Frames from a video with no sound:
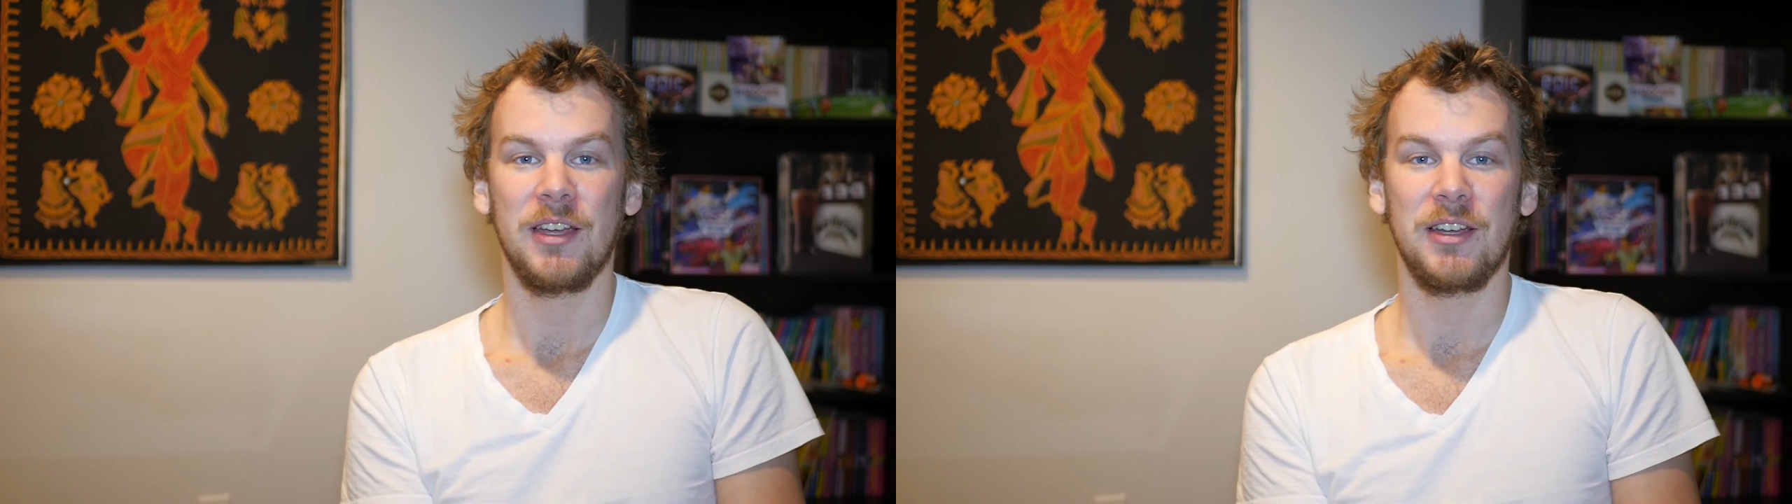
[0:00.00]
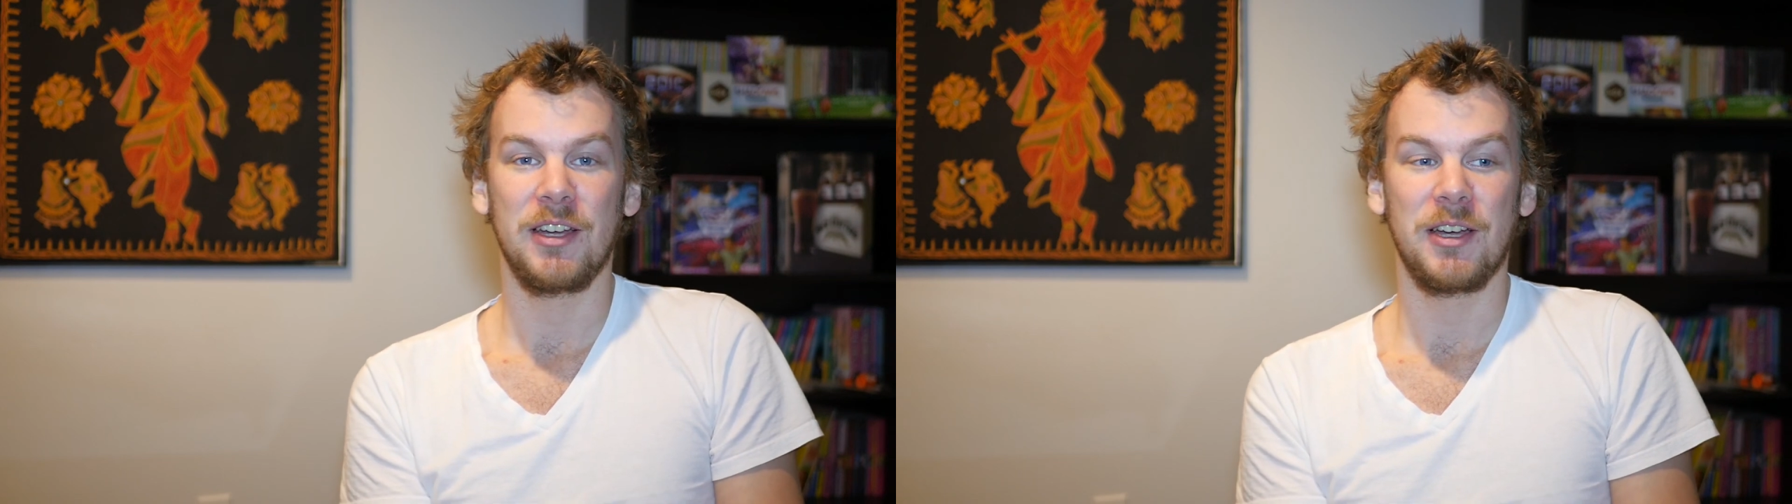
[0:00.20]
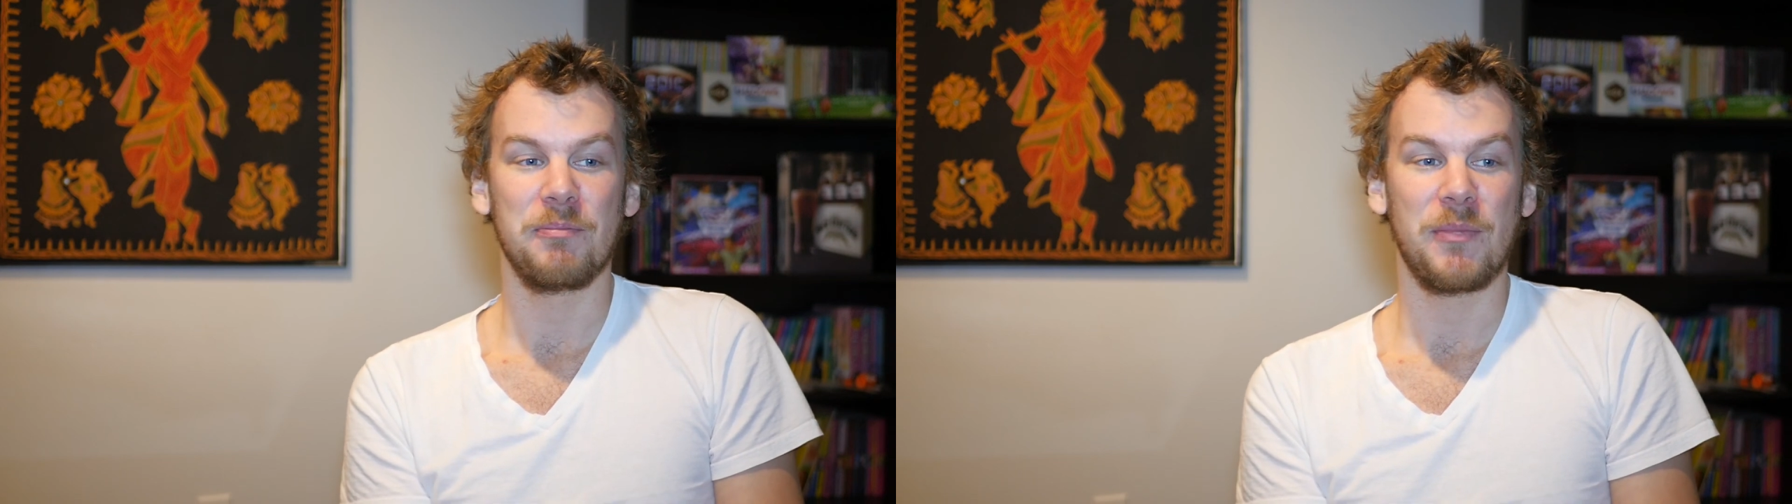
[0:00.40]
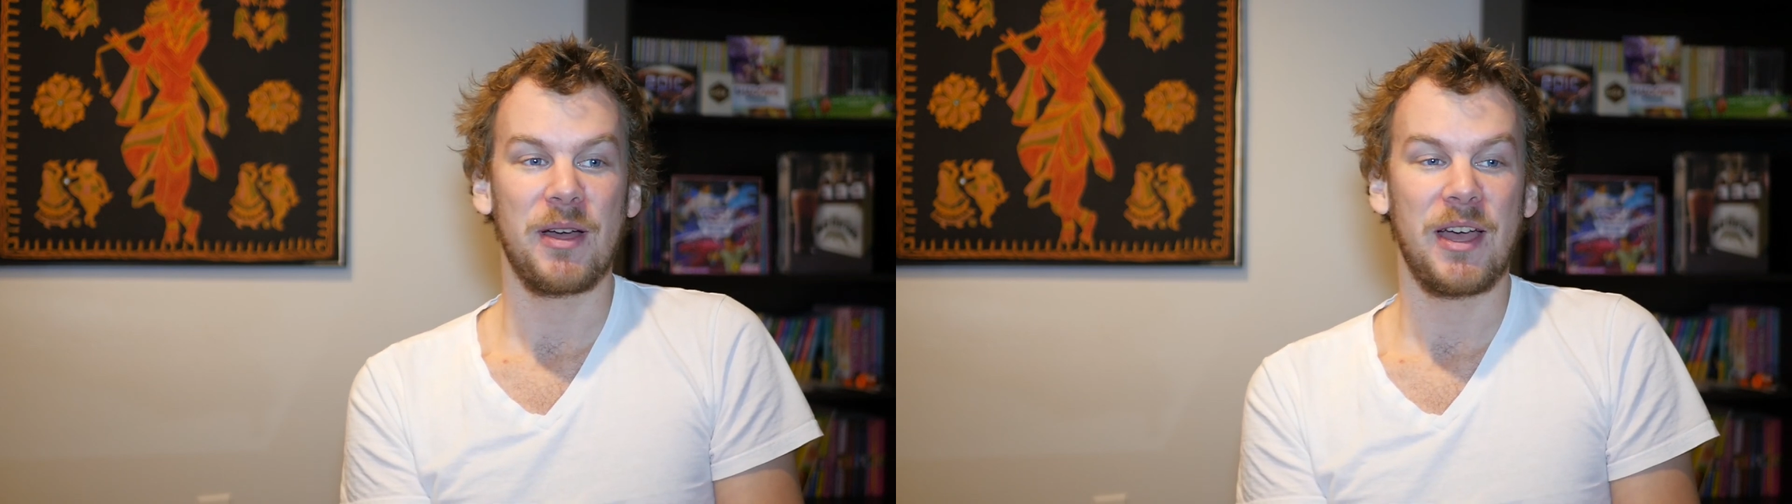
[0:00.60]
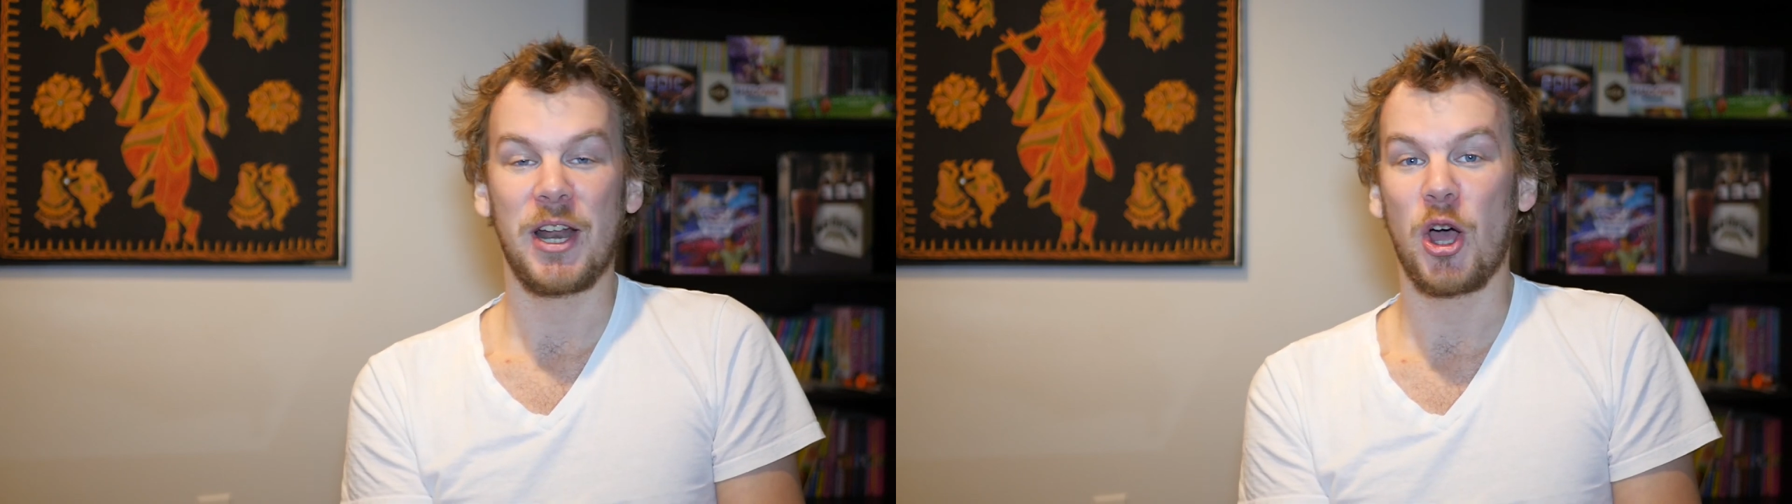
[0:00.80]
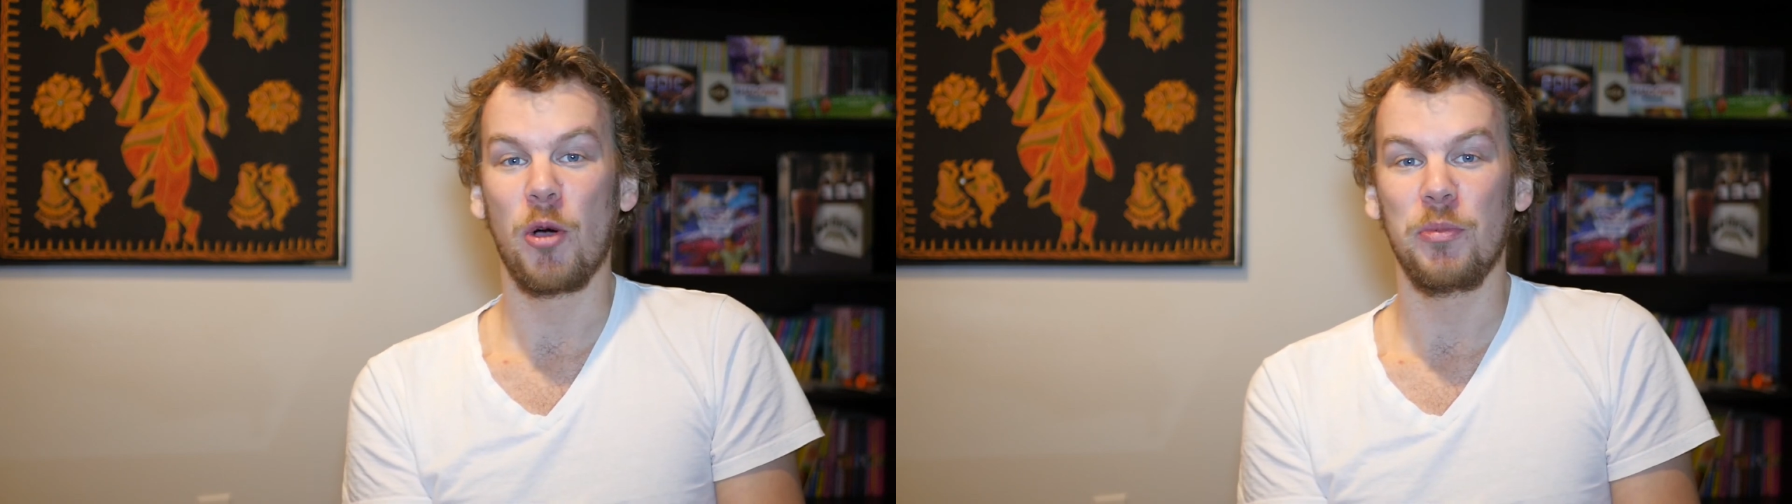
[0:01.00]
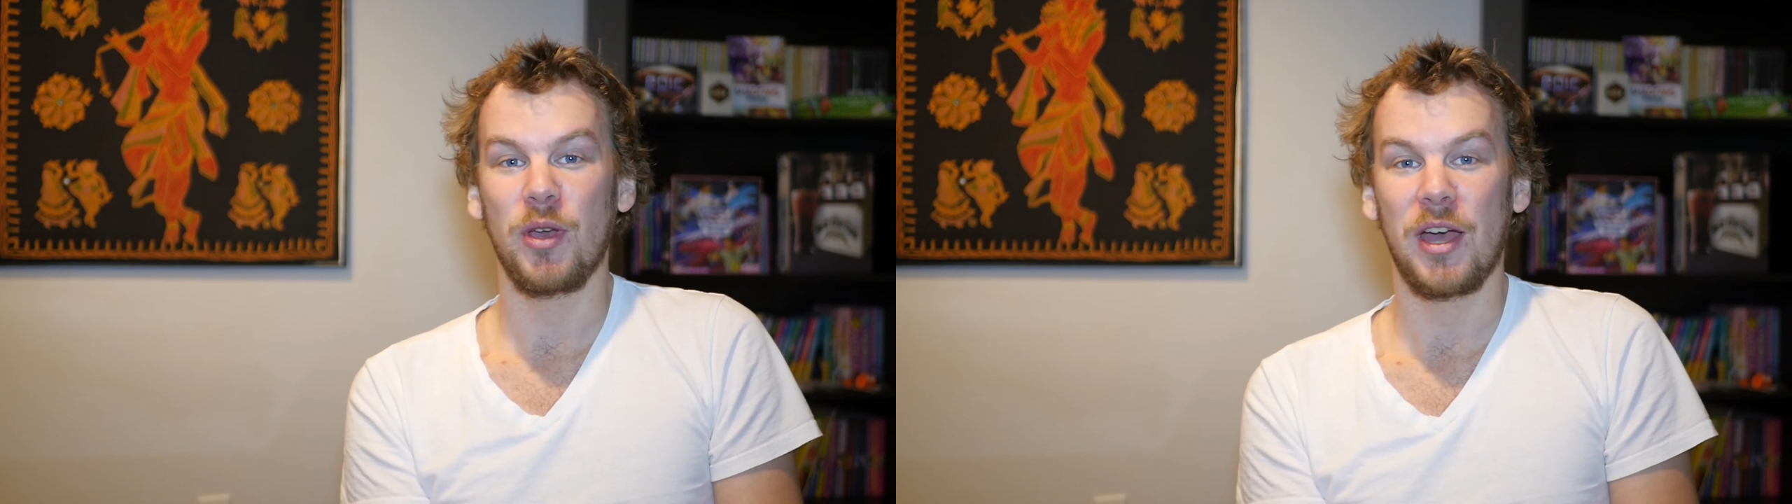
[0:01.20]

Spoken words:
and I hope you